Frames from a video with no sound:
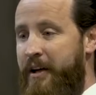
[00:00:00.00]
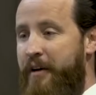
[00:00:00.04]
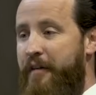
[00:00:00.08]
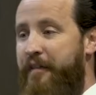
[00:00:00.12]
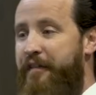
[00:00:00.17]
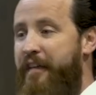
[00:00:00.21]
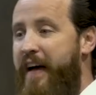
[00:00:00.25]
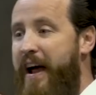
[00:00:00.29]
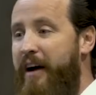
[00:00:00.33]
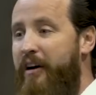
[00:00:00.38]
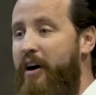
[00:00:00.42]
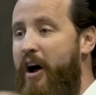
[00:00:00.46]

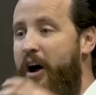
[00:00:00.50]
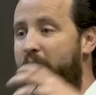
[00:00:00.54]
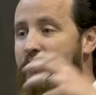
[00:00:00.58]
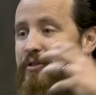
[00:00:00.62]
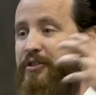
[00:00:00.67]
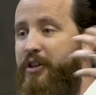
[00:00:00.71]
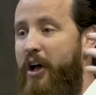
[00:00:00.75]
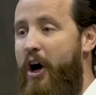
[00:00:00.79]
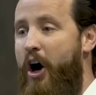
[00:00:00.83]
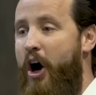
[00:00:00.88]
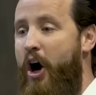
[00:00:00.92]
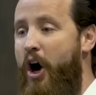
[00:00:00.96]

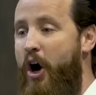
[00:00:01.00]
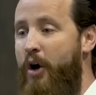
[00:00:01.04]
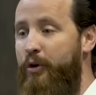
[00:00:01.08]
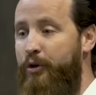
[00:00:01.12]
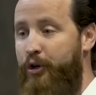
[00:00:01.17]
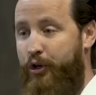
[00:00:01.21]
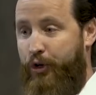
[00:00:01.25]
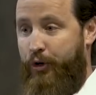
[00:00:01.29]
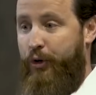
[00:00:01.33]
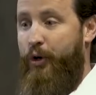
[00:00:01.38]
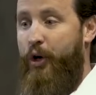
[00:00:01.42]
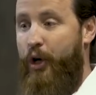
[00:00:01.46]
Pharaoh's
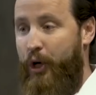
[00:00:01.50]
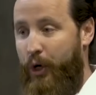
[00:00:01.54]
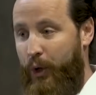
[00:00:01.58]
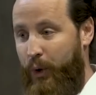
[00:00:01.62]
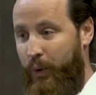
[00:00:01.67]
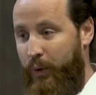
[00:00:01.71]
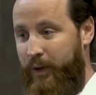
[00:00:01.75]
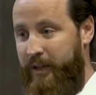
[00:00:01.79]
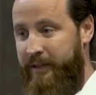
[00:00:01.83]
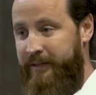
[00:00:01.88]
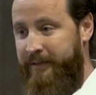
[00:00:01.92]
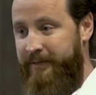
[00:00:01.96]
own
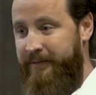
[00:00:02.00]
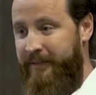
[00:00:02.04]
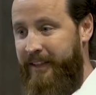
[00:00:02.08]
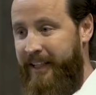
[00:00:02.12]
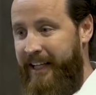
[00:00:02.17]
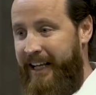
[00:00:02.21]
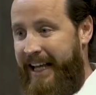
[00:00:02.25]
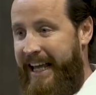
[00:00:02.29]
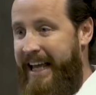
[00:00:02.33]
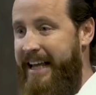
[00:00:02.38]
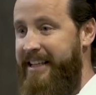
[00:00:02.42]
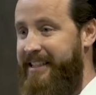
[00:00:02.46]
crew,
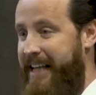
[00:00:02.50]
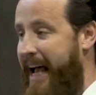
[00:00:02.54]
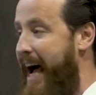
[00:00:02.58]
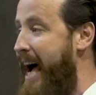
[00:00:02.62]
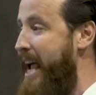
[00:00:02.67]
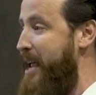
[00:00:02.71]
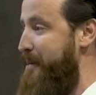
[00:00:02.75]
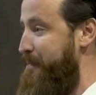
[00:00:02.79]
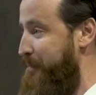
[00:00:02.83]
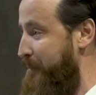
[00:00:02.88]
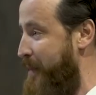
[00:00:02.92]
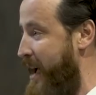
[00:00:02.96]
his
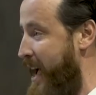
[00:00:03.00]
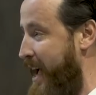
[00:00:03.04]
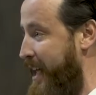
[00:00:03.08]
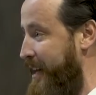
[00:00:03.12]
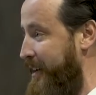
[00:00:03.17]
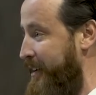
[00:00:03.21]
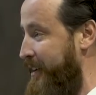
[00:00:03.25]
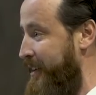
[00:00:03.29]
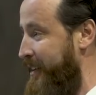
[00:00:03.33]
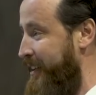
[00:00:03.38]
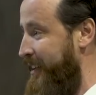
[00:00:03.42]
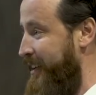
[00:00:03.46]
hype
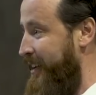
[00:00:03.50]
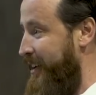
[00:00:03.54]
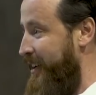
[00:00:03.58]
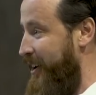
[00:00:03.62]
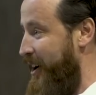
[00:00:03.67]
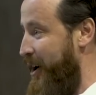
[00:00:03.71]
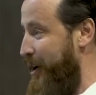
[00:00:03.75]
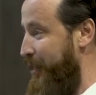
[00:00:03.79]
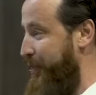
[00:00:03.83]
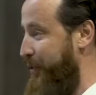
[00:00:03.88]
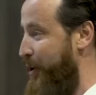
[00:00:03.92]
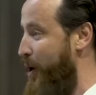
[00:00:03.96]
men,
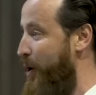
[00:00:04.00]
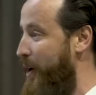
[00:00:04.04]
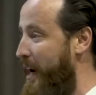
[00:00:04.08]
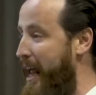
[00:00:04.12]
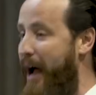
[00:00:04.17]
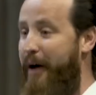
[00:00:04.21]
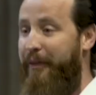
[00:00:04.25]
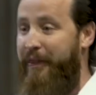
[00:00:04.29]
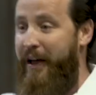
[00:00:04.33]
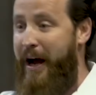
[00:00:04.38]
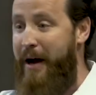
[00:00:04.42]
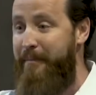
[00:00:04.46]
are throwing
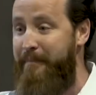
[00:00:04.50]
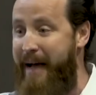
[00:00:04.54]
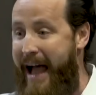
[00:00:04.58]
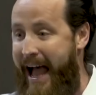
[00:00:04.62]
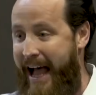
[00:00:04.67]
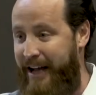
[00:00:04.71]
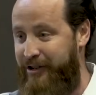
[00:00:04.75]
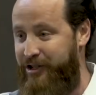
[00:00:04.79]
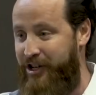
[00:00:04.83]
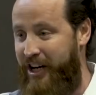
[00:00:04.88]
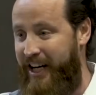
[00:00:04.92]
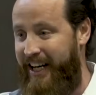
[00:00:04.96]
out their
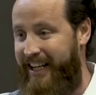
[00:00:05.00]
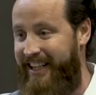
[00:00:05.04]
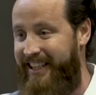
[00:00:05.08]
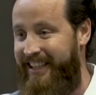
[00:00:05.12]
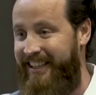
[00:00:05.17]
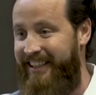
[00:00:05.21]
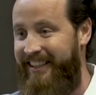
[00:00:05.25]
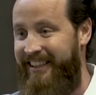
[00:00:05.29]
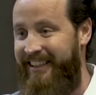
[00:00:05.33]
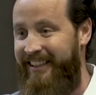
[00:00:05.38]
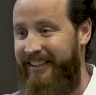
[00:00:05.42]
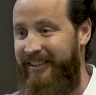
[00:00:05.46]
magic.
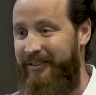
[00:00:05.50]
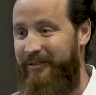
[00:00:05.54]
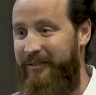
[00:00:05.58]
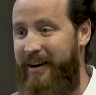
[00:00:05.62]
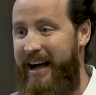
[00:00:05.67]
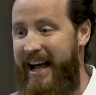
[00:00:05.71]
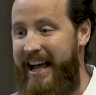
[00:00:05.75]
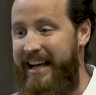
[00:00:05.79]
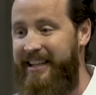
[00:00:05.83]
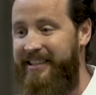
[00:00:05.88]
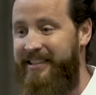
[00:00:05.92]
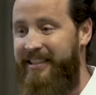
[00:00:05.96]

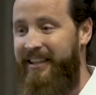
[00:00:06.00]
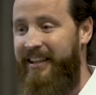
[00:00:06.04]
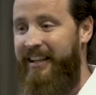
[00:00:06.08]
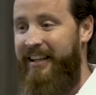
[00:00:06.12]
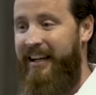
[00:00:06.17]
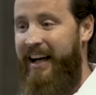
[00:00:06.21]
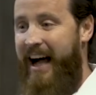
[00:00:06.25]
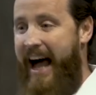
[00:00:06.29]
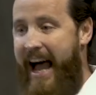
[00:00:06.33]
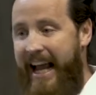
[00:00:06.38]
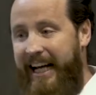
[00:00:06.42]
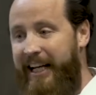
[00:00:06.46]
Right?
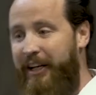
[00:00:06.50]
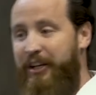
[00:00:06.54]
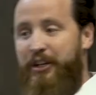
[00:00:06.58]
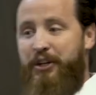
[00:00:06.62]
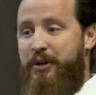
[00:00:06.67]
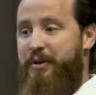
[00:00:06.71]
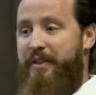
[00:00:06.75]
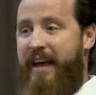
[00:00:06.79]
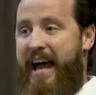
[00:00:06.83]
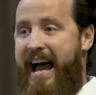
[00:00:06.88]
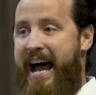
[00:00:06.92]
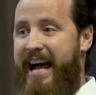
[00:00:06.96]
I can
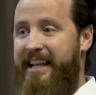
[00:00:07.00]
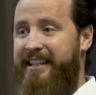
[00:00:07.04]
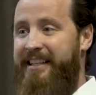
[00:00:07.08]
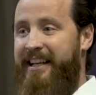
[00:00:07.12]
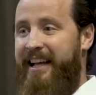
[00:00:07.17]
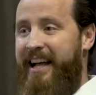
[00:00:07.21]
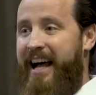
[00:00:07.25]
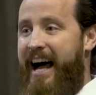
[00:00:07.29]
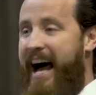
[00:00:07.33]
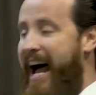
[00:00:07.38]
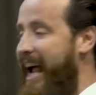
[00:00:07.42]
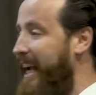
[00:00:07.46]
do that.
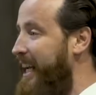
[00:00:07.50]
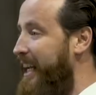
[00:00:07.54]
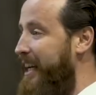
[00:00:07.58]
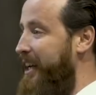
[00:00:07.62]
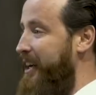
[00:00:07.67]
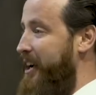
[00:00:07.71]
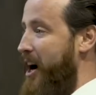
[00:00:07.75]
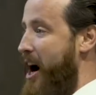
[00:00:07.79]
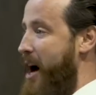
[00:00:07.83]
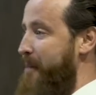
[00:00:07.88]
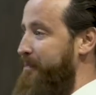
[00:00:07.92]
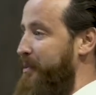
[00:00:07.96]
I can
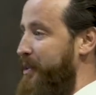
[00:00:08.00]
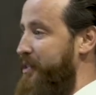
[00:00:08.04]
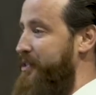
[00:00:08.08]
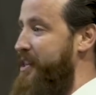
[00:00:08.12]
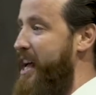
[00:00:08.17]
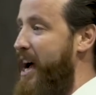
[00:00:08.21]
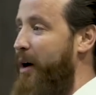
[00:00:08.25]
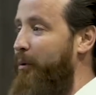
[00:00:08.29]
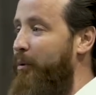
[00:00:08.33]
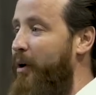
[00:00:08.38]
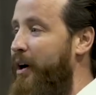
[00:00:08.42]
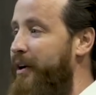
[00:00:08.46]
accomplish
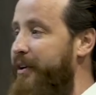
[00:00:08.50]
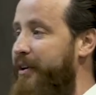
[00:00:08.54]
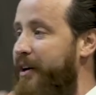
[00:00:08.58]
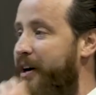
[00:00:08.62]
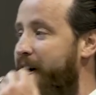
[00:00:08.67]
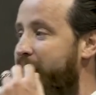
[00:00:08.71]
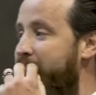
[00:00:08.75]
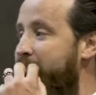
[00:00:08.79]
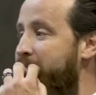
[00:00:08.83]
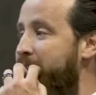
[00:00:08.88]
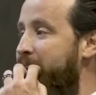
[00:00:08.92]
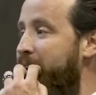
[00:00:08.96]
that
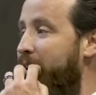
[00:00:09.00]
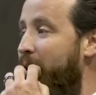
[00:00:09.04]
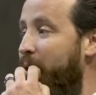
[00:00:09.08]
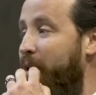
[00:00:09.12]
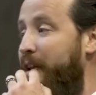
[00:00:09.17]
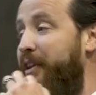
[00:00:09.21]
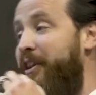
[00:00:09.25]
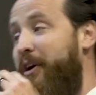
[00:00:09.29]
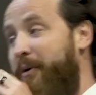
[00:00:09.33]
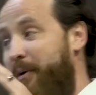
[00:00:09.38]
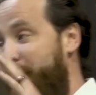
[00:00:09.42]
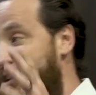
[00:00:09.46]
wonder.
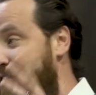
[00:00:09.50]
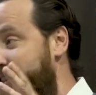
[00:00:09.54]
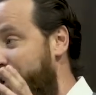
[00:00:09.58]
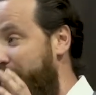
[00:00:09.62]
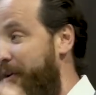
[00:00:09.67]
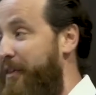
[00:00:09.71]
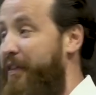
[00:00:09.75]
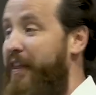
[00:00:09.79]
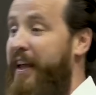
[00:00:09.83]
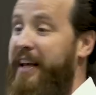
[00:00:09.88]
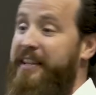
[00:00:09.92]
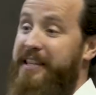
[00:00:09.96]
Only there were
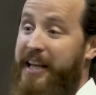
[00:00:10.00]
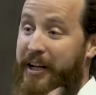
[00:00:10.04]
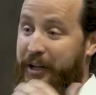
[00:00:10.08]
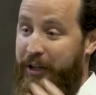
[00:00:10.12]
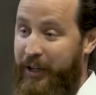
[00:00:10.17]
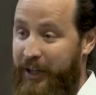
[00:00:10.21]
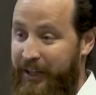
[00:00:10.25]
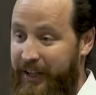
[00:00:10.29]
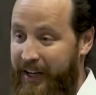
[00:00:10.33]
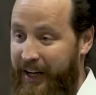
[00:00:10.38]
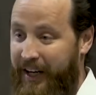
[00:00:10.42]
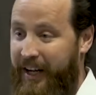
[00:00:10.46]
certain things they
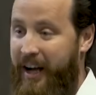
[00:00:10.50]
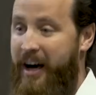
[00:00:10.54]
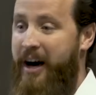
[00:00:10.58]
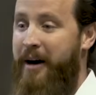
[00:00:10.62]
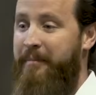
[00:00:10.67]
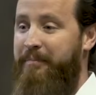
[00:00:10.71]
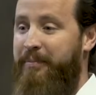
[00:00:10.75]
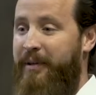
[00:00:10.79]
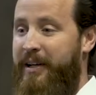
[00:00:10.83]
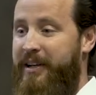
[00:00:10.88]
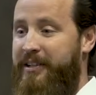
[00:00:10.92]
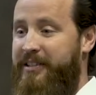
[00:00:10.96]
couldn't
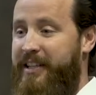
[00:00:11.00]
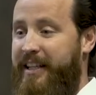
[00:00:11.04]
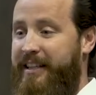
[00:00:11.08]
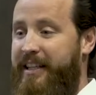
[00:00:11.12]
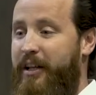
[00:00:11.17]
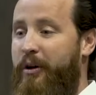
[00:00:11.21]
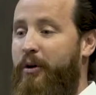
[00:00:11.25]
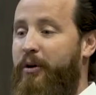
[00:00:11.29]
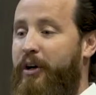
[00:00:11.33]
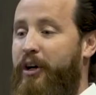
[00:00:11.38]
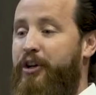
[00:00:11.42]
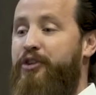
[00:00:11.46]
accomplish, like
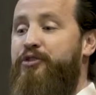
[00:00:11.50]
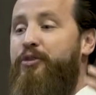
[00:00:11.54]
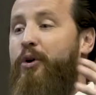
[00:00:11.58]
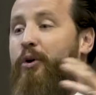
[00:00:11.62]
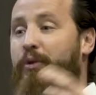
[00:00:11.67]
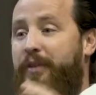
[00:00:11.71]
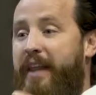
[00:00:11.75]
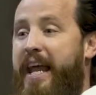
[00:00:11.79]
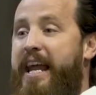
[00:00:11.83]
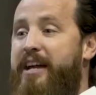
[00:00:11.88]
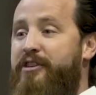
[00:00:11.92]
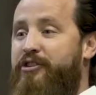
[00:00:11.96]
they don't
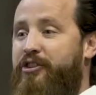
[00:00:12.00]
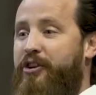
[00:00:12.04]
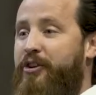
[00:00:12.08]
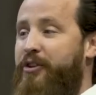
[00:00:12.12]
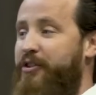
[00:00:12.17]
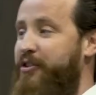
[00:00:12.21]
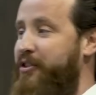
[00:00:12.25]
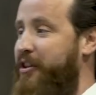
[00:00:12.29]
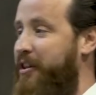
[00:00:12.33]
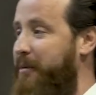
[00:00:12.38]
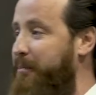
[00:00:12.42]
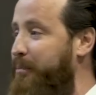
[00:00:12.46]
control nature,
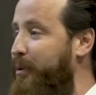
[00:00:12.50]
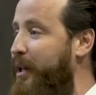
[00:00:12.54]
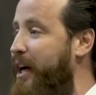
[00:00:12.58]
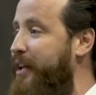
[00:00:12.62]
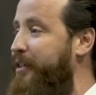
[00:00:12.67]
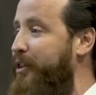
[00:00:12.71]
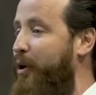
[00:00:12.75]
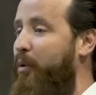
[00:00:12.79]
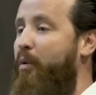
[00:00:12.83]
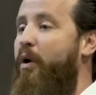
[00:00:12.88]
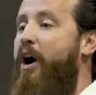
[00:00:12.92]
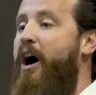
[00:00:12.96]
so the blood
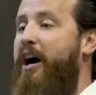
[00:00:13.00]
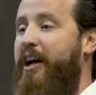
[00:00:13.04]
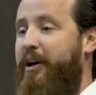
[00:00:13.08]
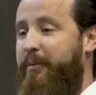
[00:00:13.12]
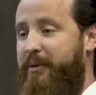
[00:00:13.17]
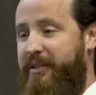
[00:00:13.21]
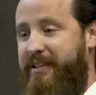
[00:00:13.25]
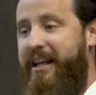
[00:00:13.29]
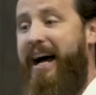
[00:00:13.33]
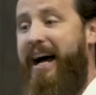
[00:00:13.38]
in the water was